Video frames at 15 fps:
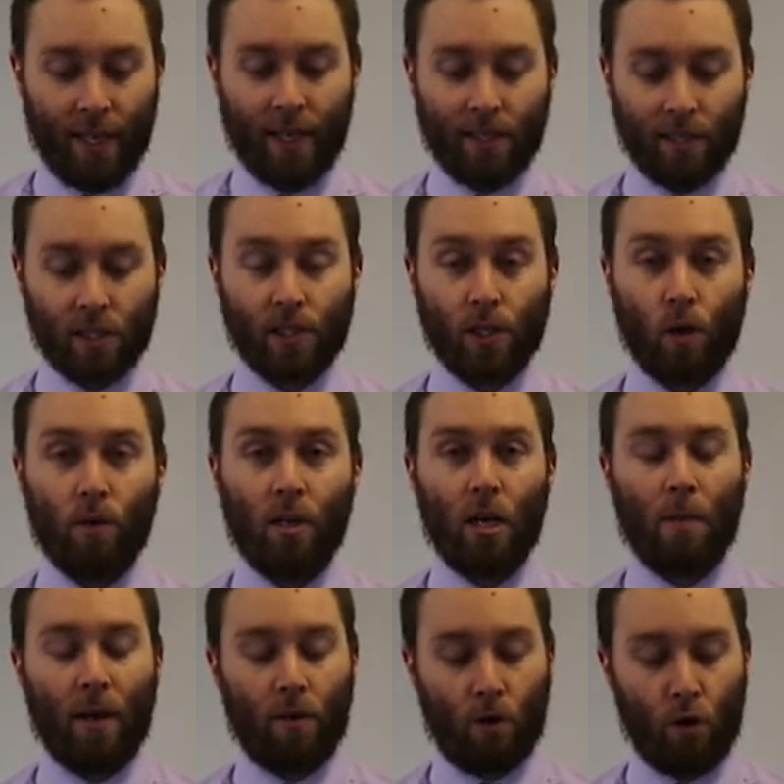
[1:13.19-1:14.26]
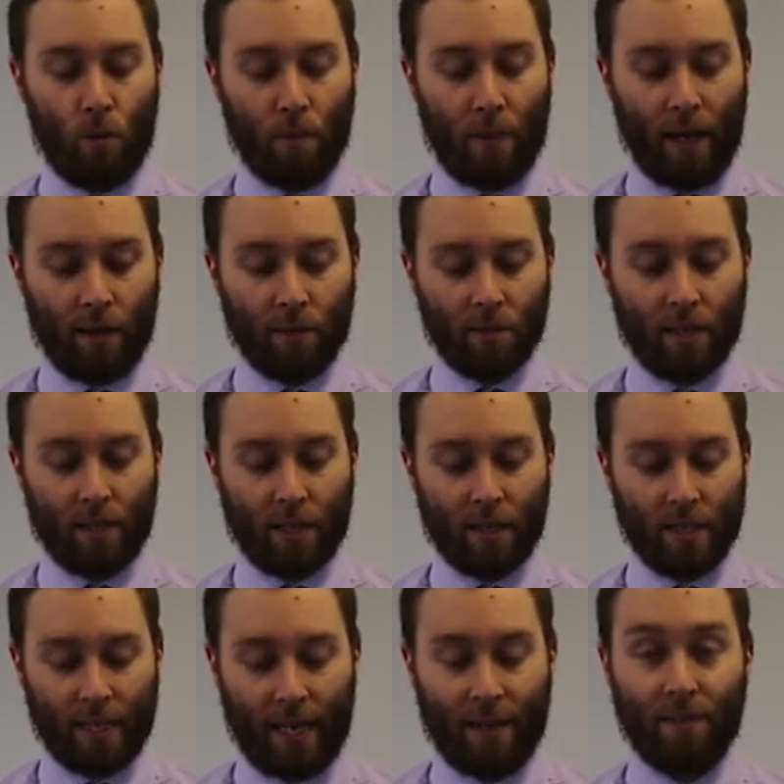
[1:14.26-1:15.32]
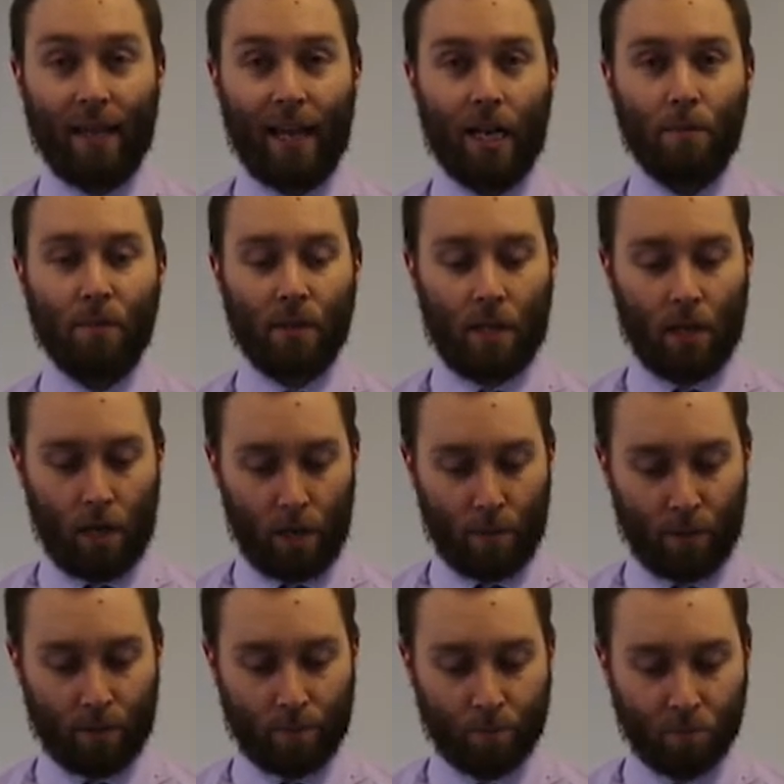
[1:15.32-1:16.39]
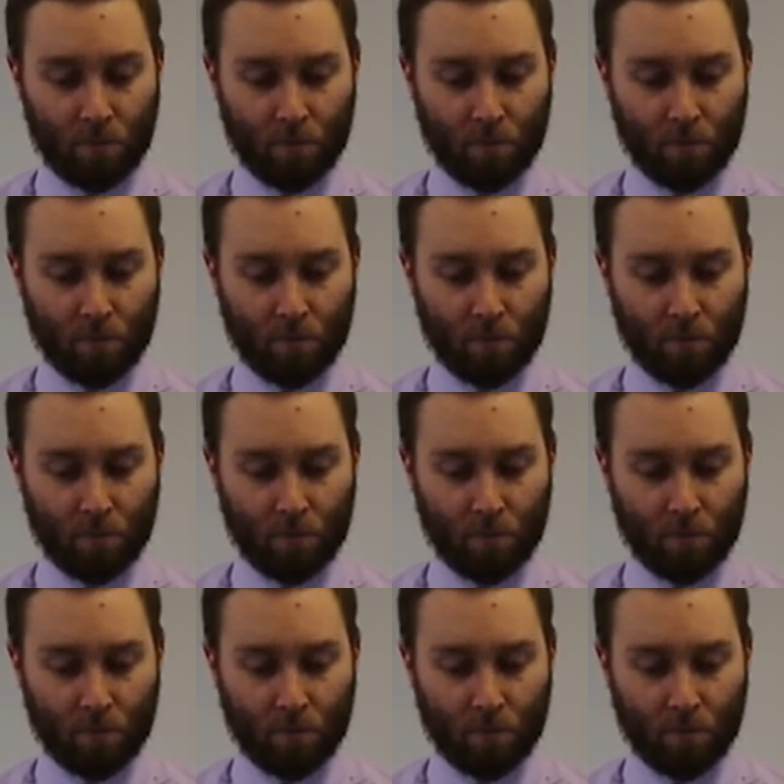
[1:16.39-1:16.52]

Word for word: It is solely about compounds that contain the element carbon.